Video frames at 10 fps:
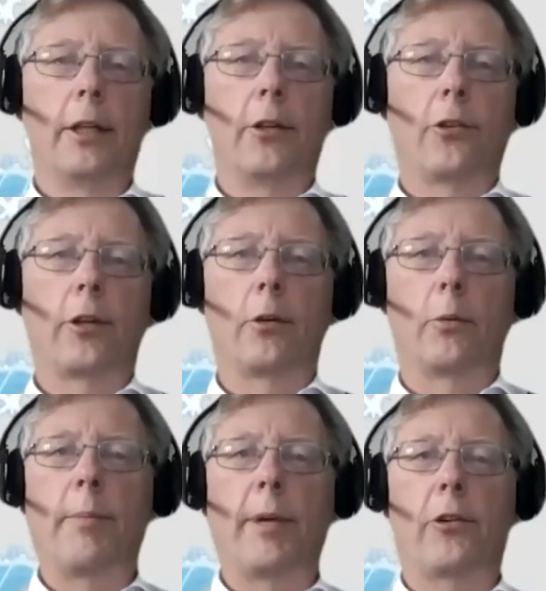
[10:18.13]
So
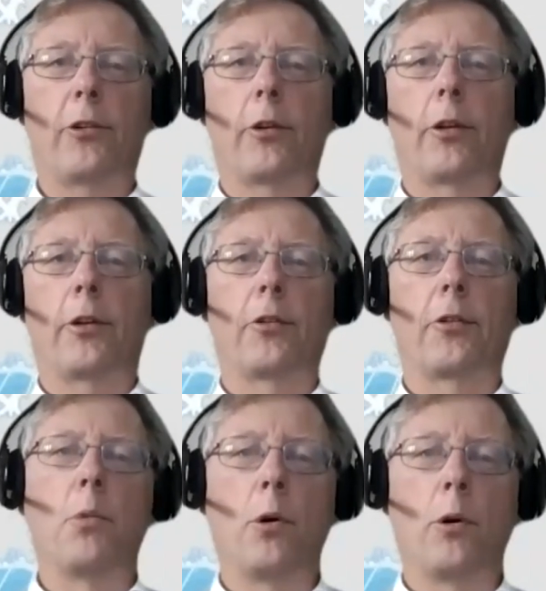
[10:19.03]
we make sure that there's
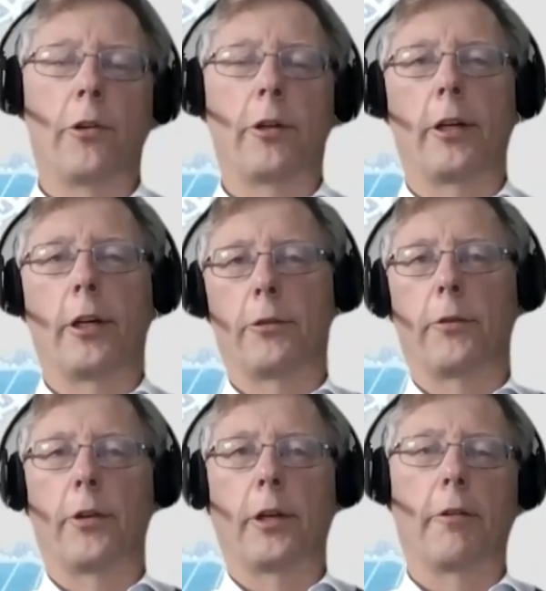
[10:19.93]
more than enough of
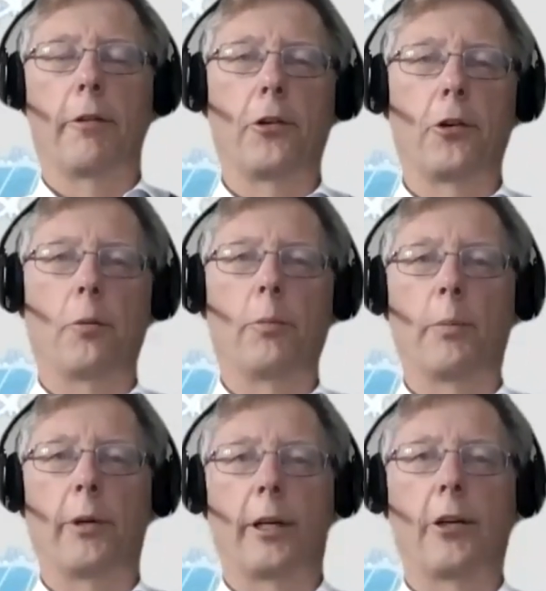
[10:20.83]
the original
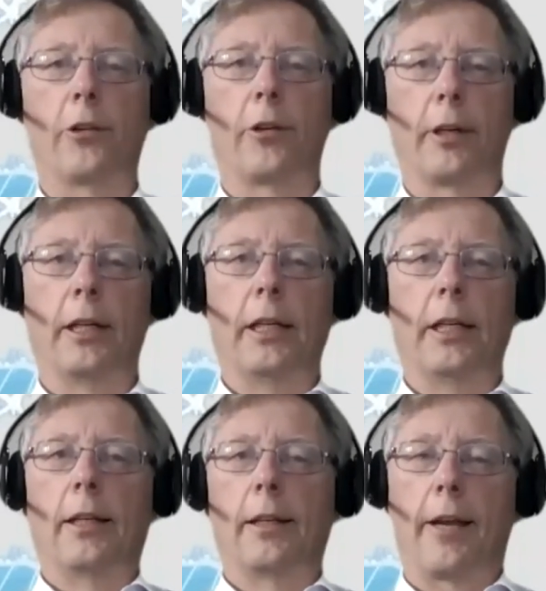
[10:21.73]
population
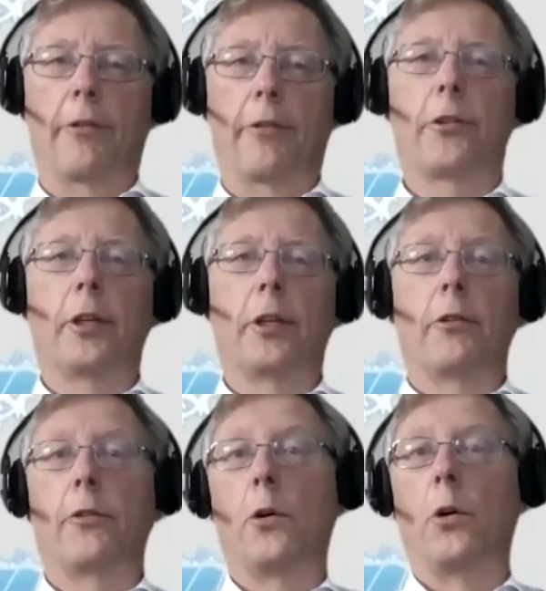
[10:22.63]
left
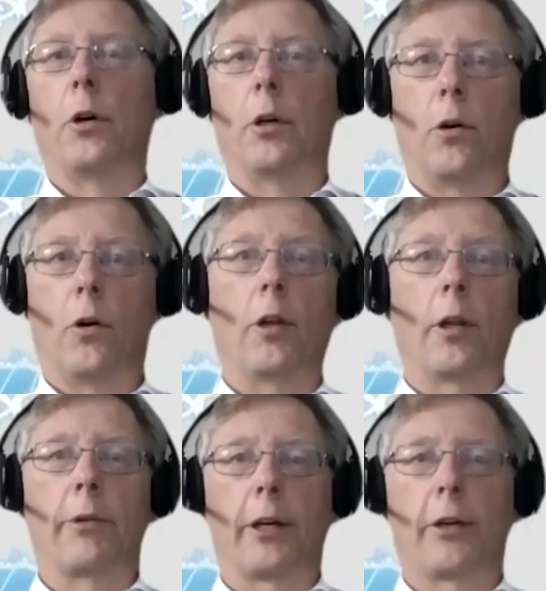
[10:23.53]
for all the
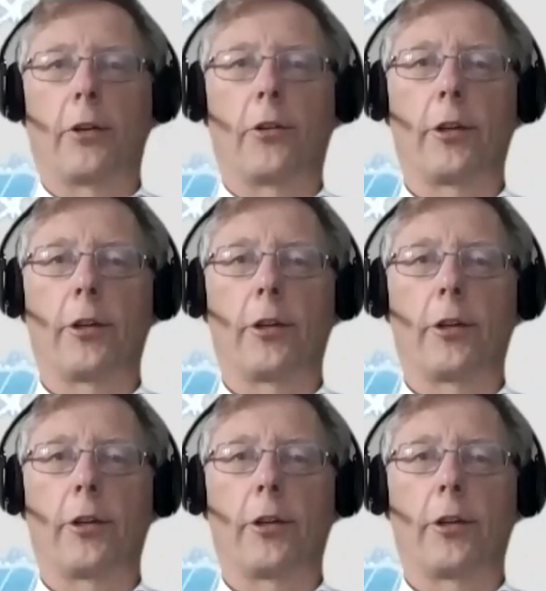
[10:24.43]
predators.